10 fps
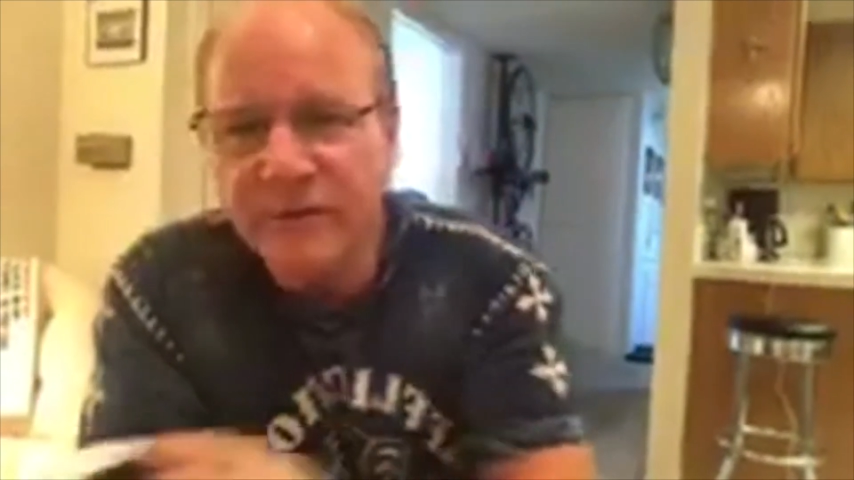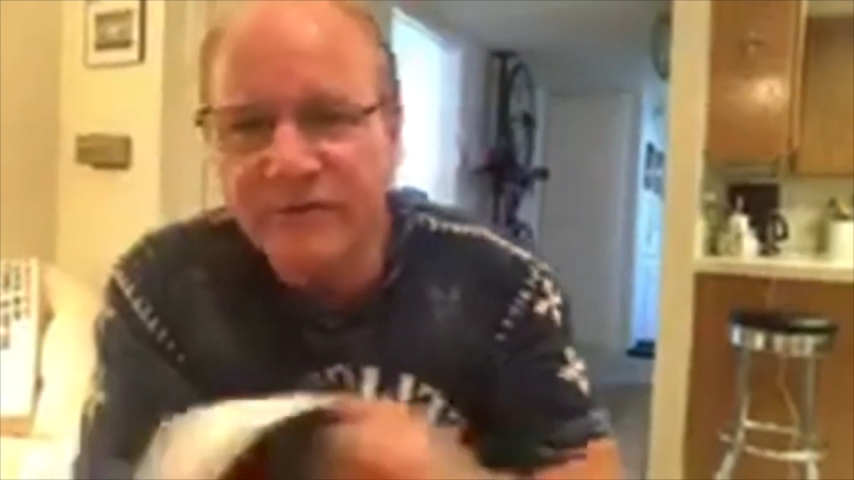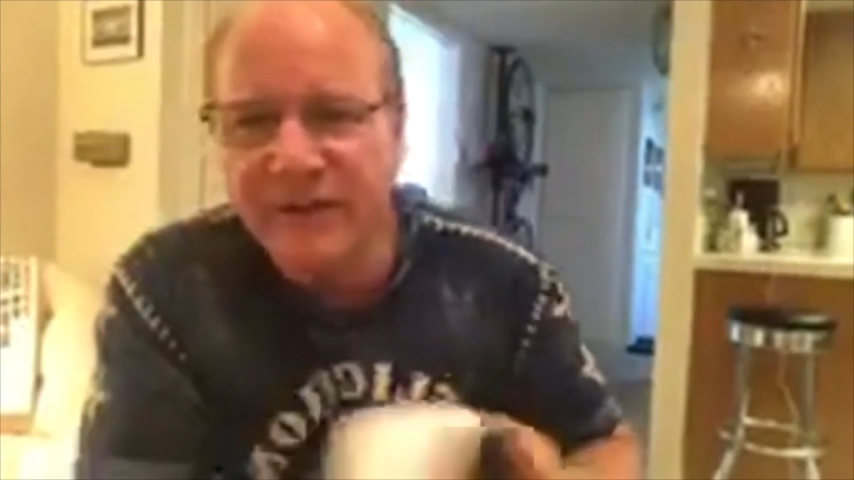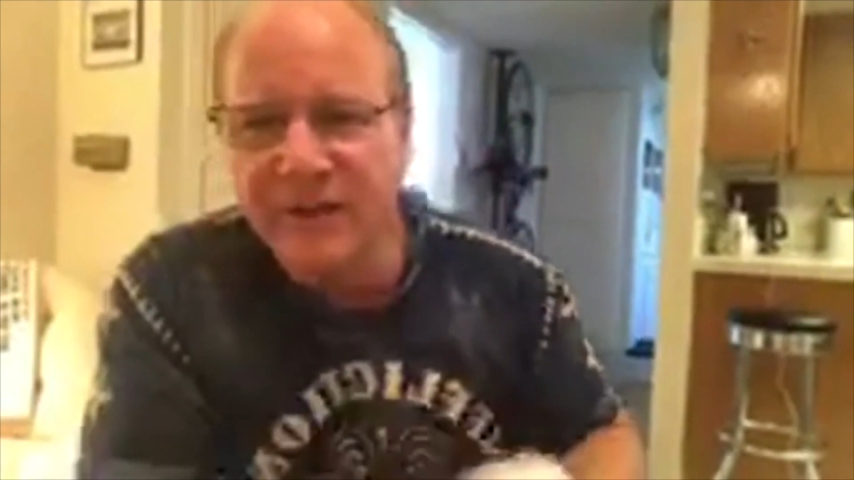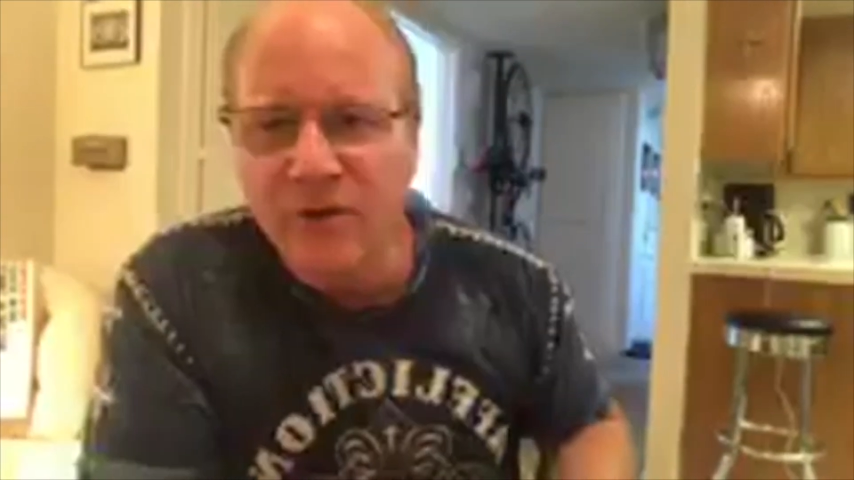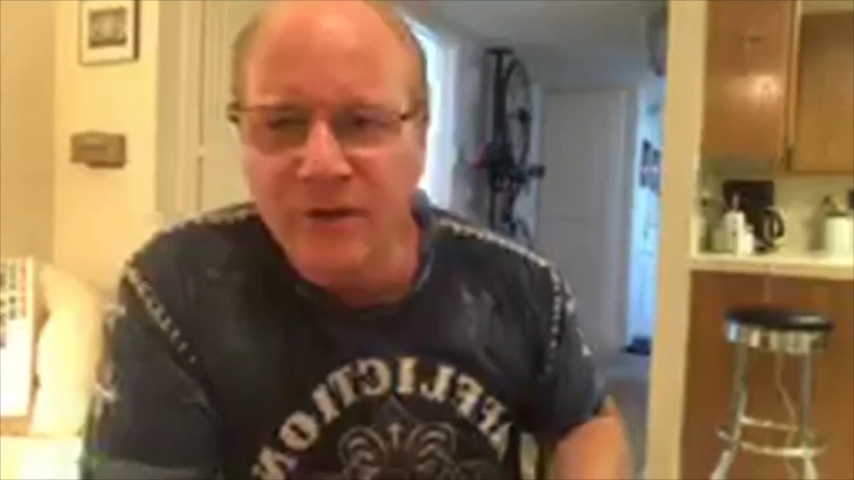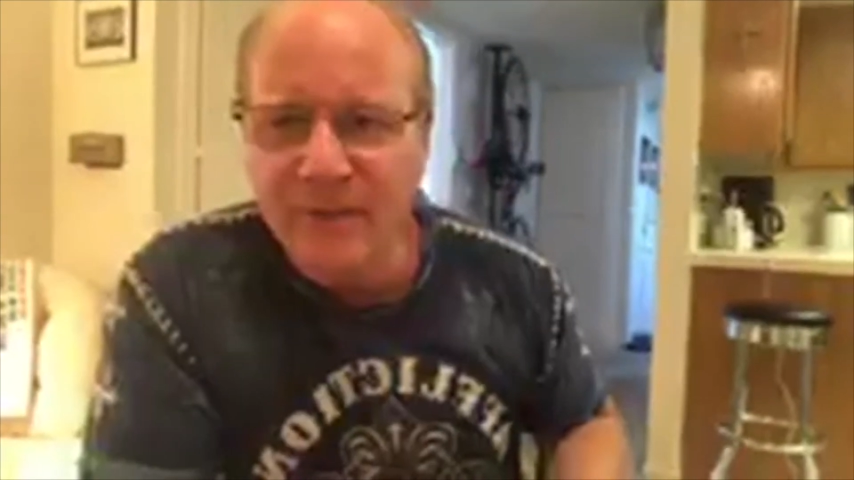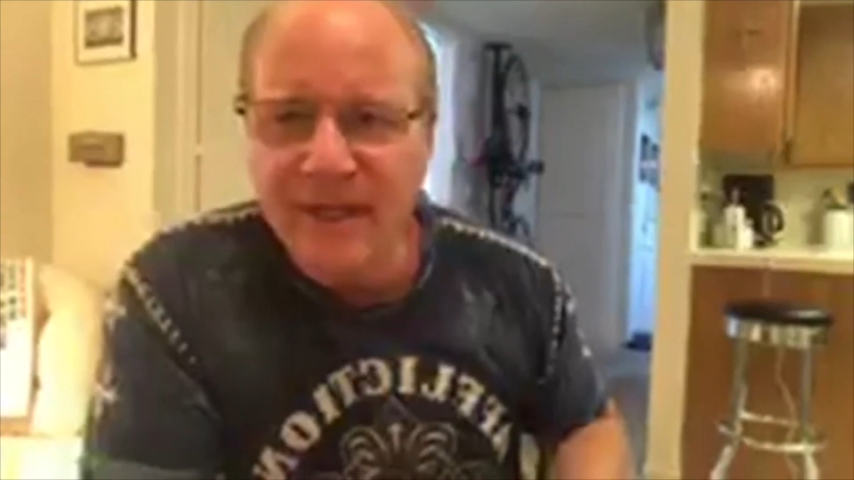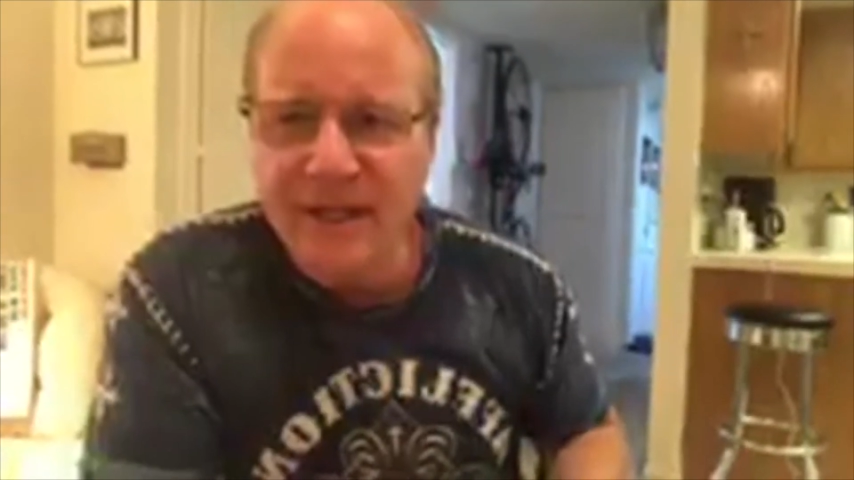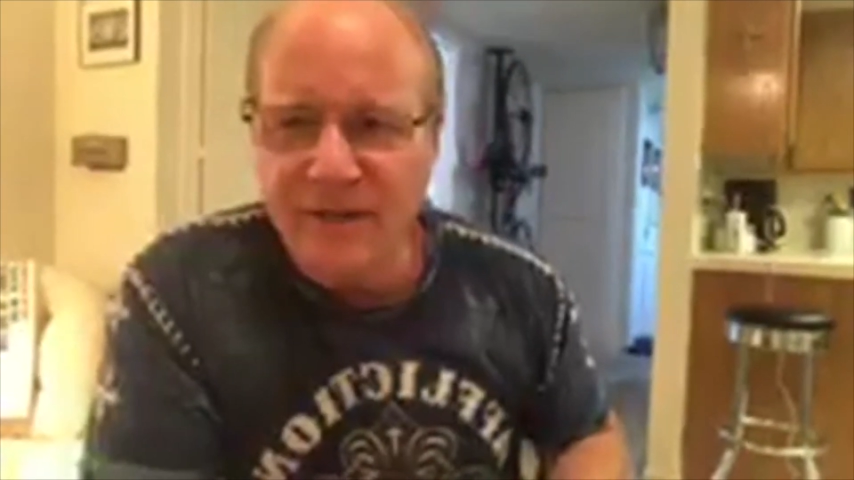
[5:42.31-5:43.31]
fellow
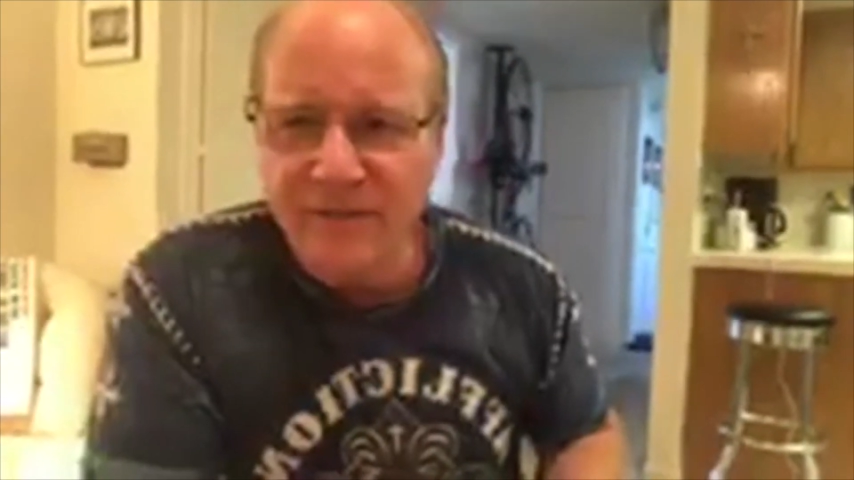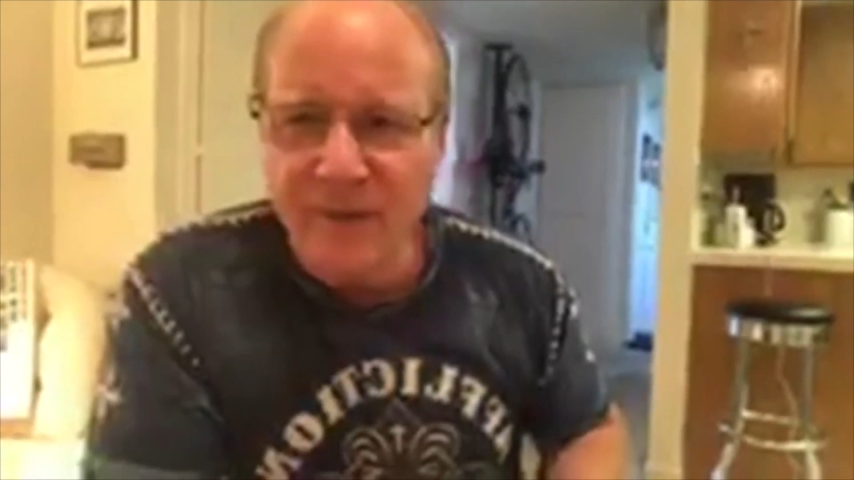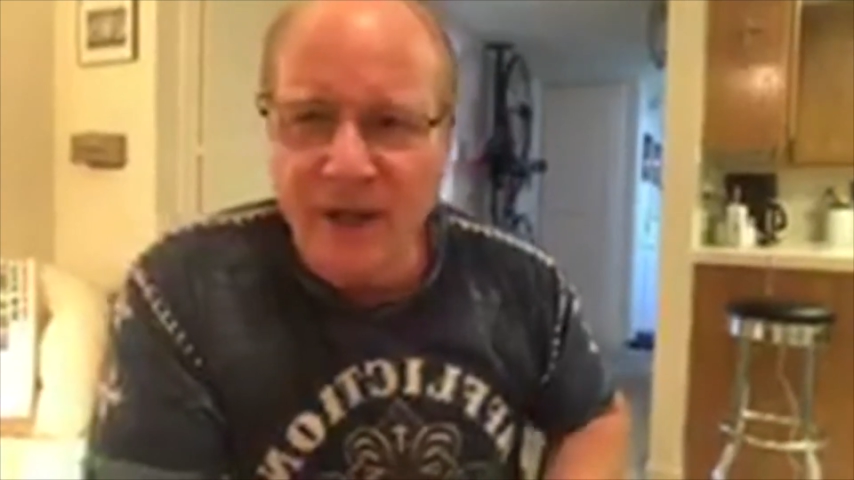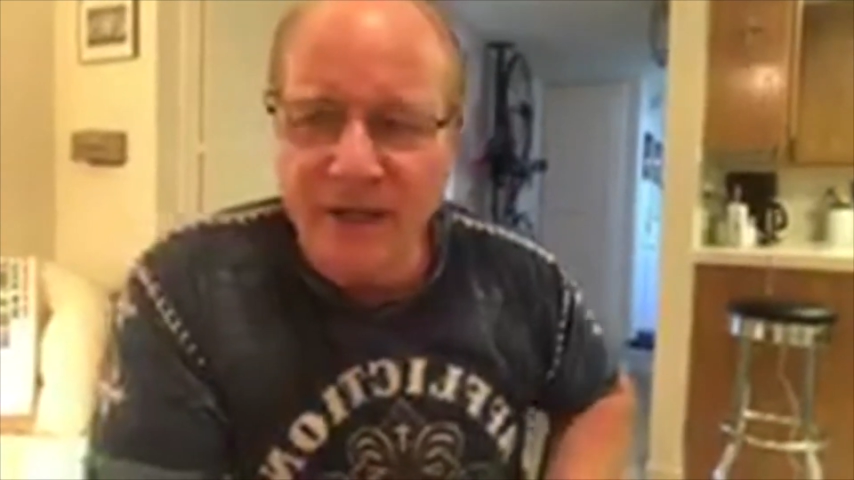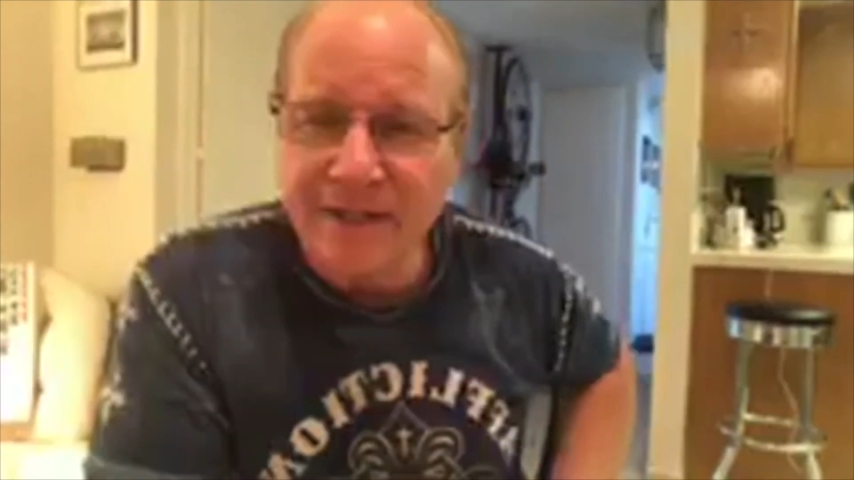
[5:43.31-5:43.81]
comedian of mine.